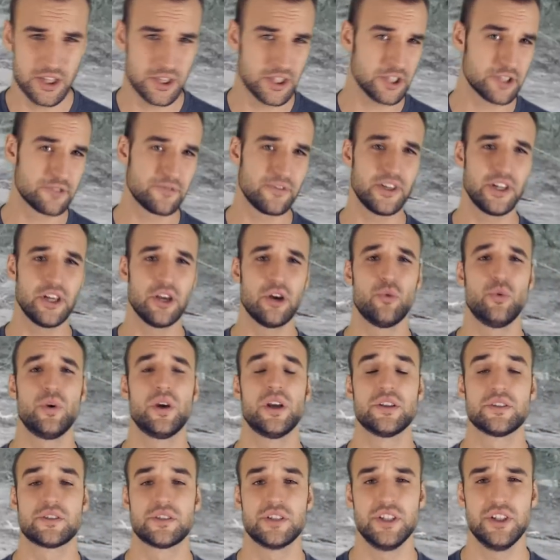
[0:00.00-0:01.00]
In this video,
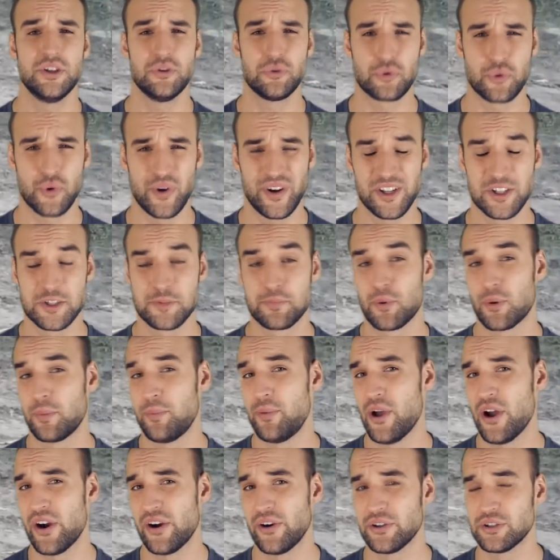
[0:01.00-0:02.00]
we can see Ukrainians
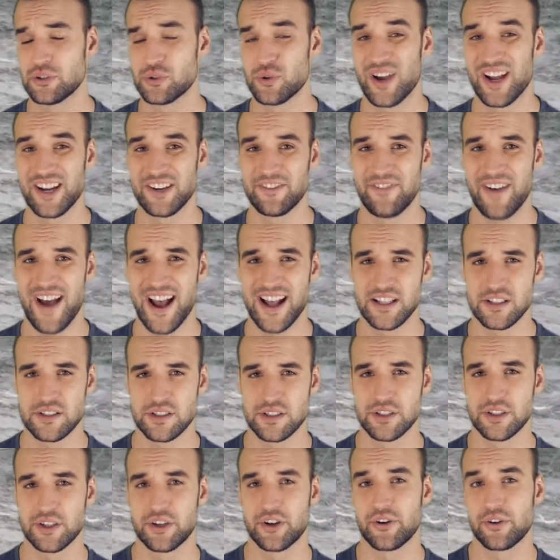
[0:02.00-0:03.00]
preparing to advance
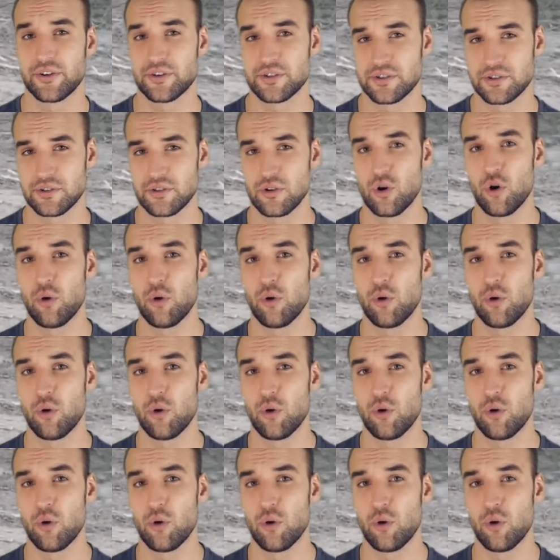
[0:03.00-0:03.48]
in the Kherson